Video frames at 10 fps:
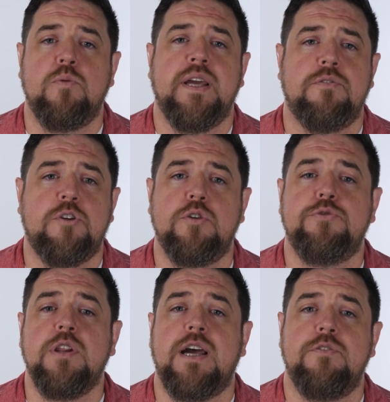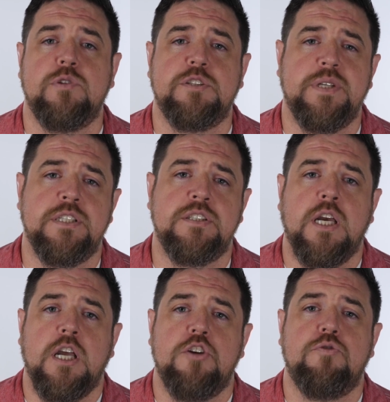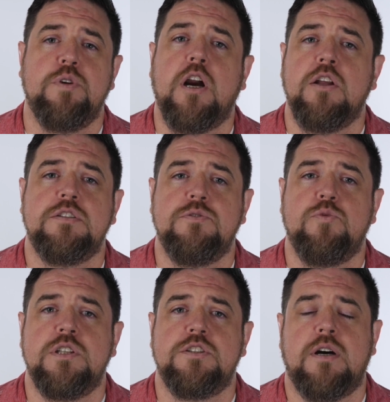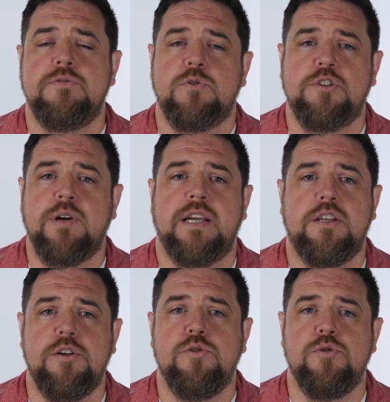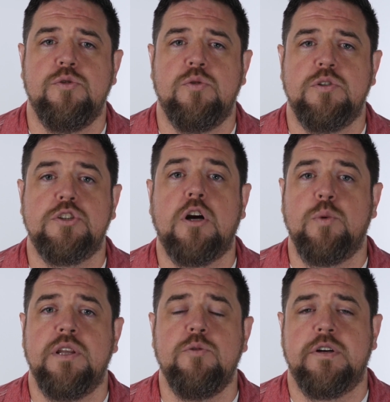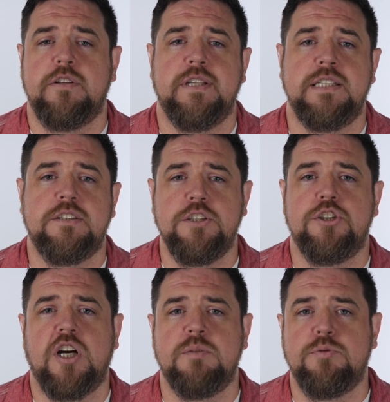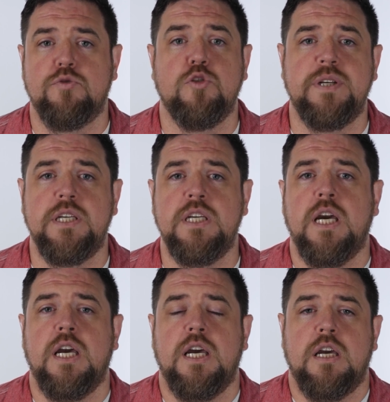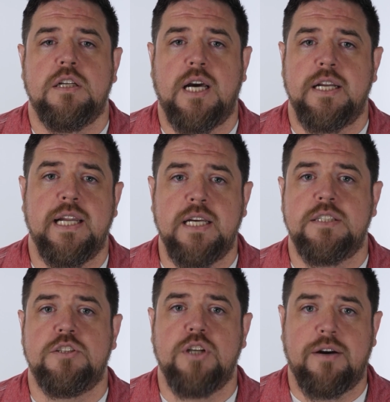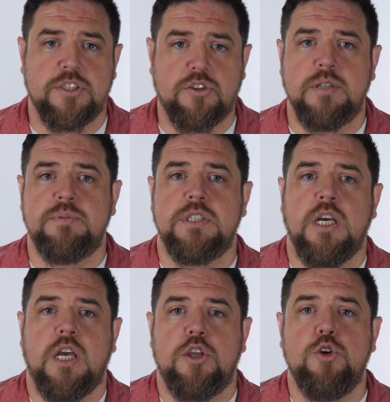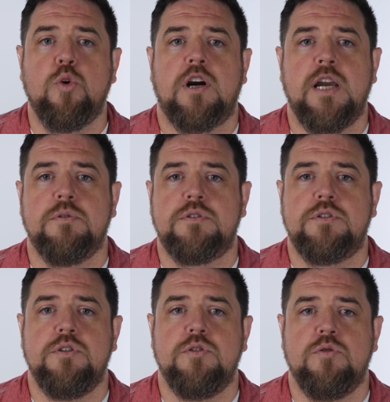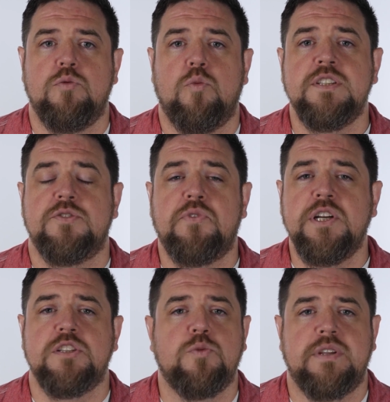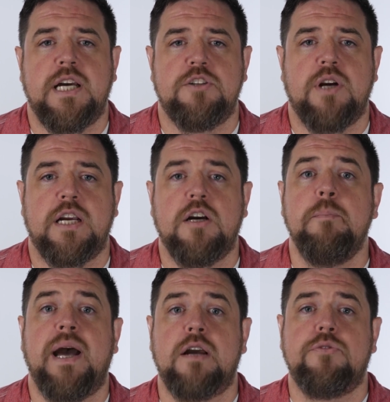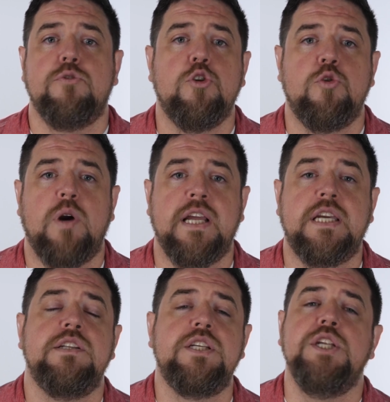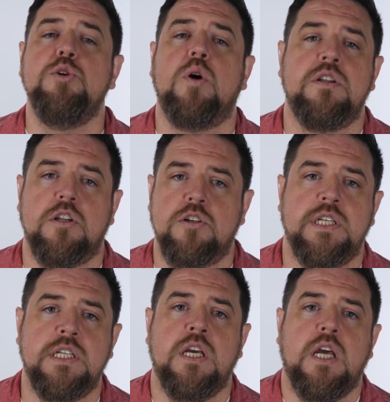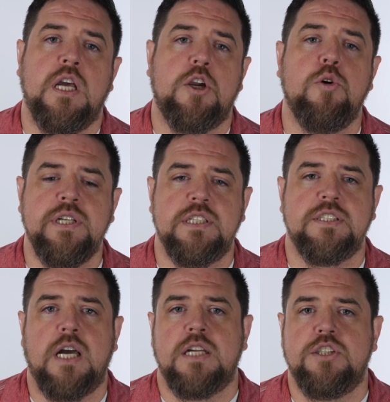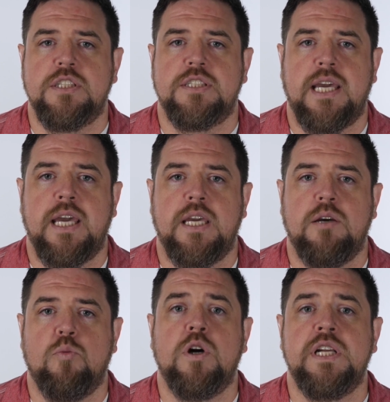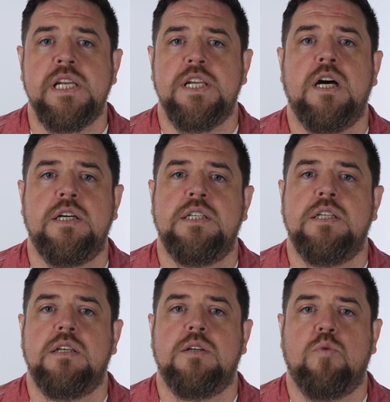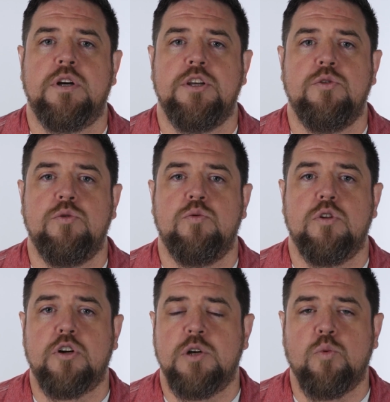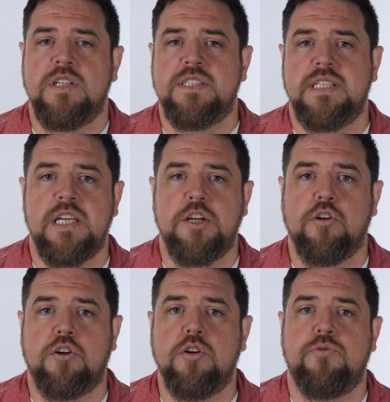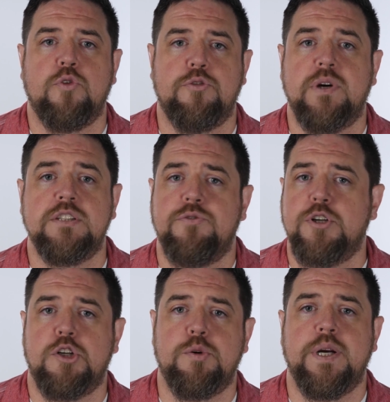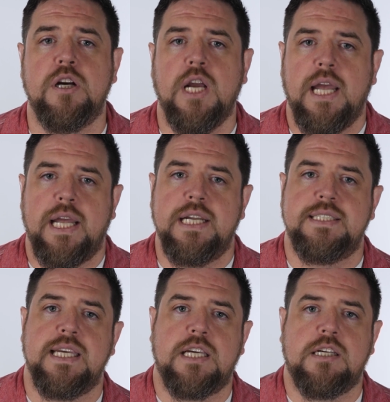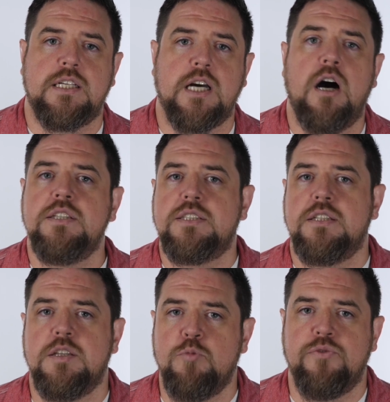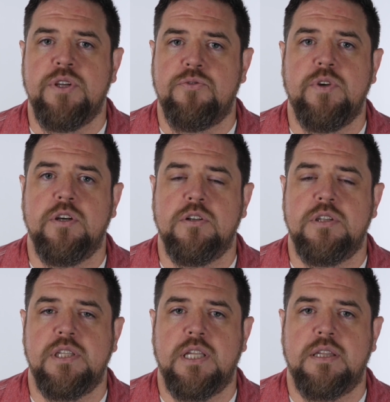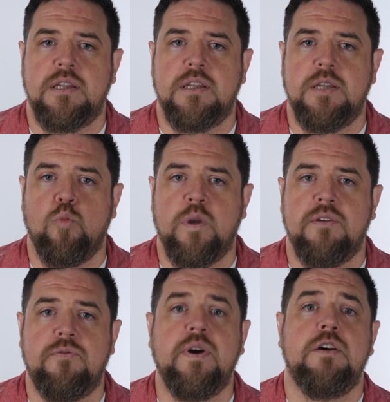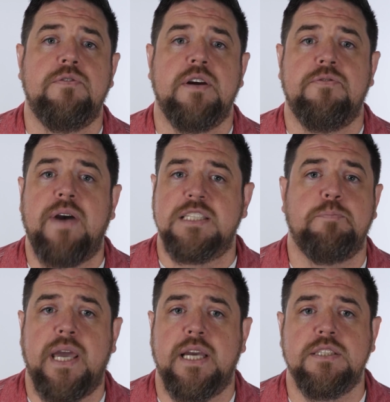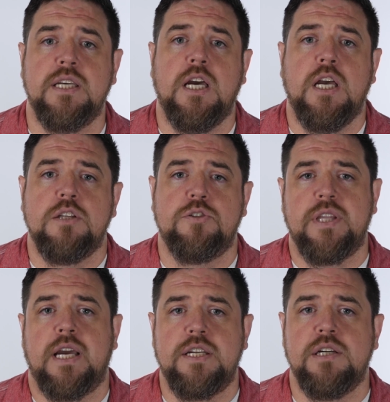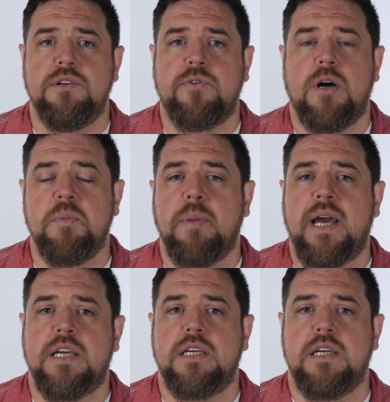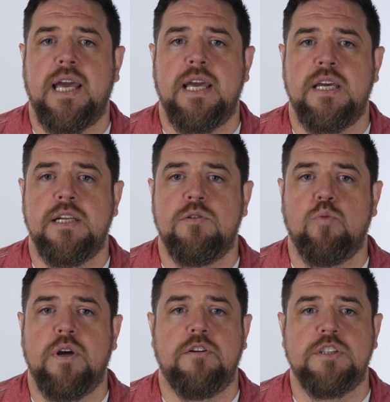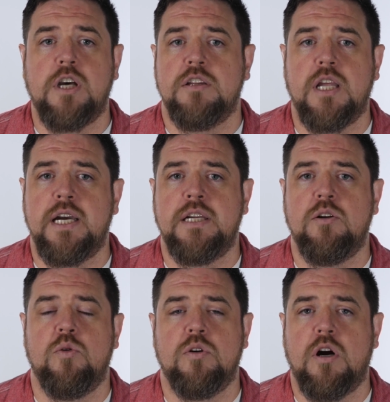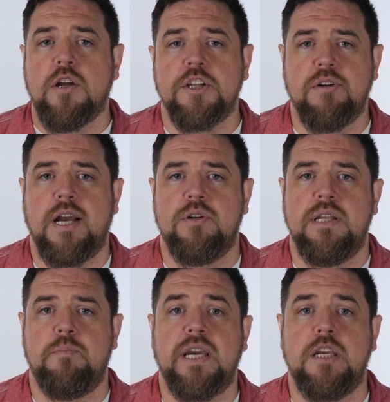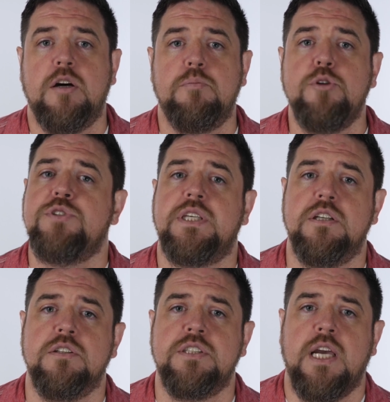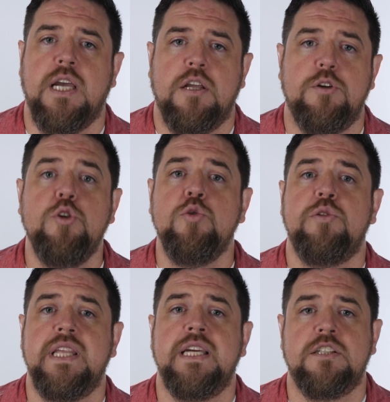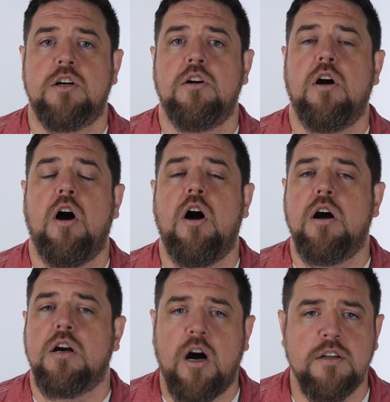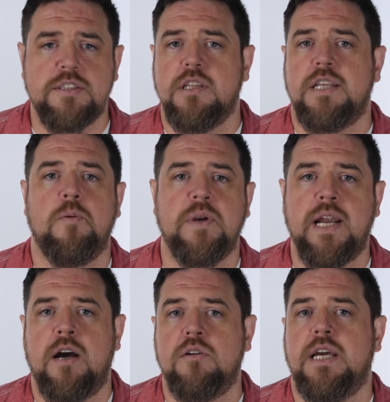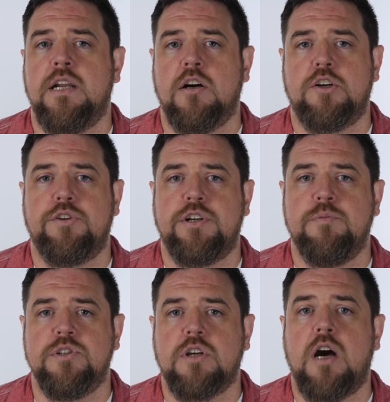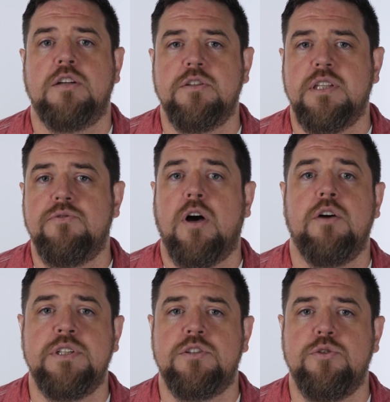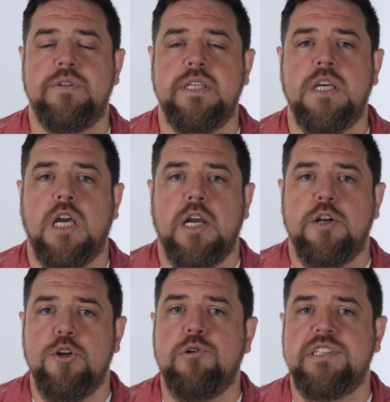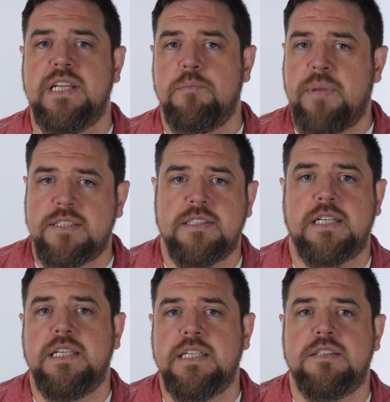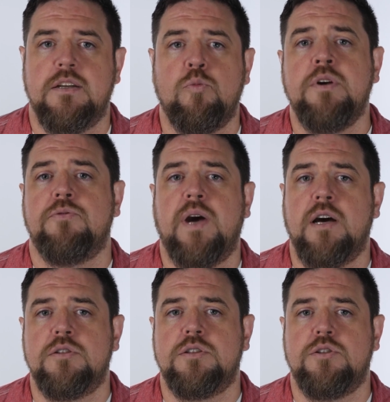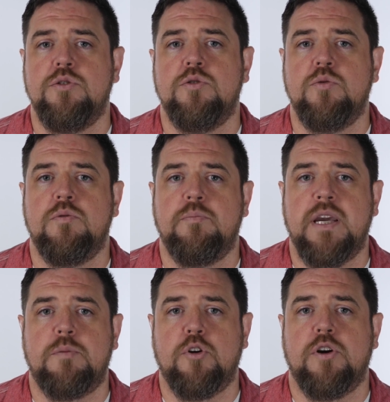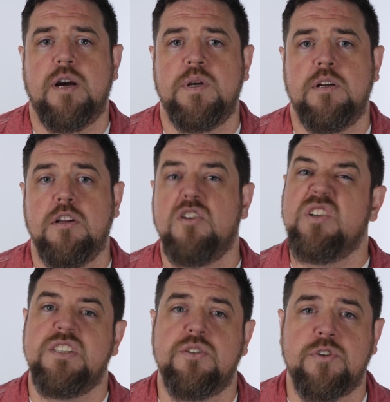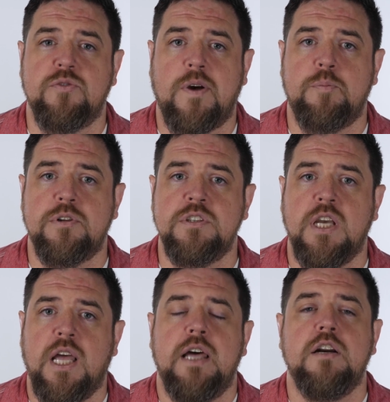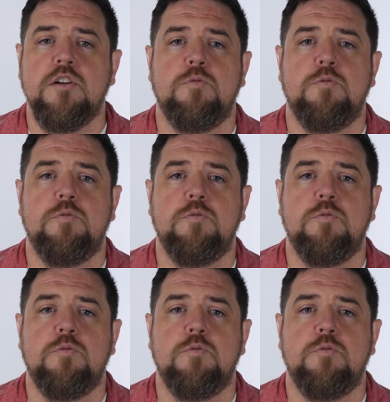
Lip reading: We have Coder for Life, which means regardless of what software track you start with, whether that's C#, Ruby, .NET, JavaScript, you are able to, once finished with that track, come back through and continue on learning. Coding is not just a one and done where you learn it once and then you're good for the rest of your career. It is a constantly moving field with a very, very fast pace. So the idea of coming back, and whether it's online or on the ground, and picking up new skills, new things are constantly coming out, and our curriculum is constantly evolving to the newest and best techniques that we have found to make programming a little easier for developers and a